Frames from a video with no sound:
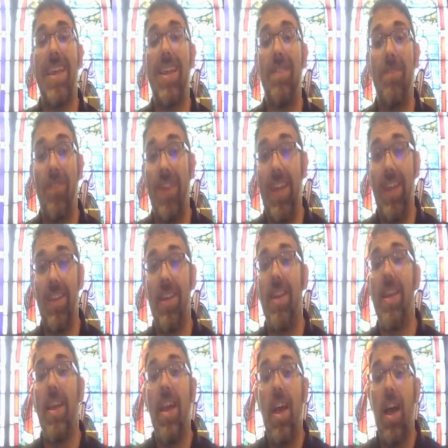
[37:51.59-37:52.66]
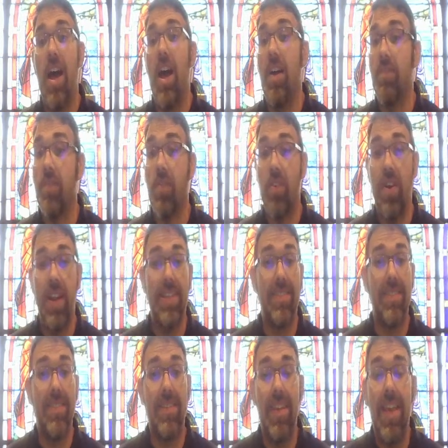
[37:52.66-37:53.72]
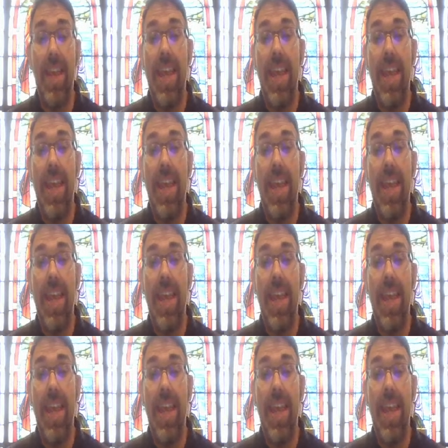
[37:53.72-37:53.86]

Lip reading: and feet of Christ.